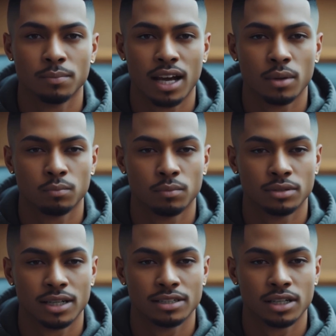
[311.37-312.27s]
authority
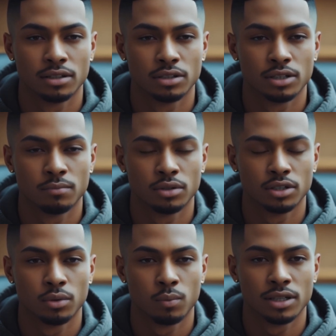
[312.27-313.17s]
enforcing
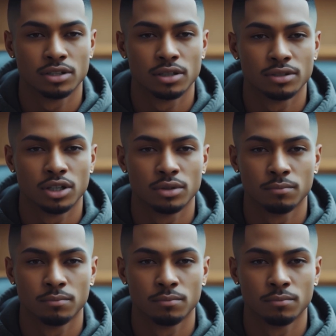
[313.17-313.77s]
AI safety.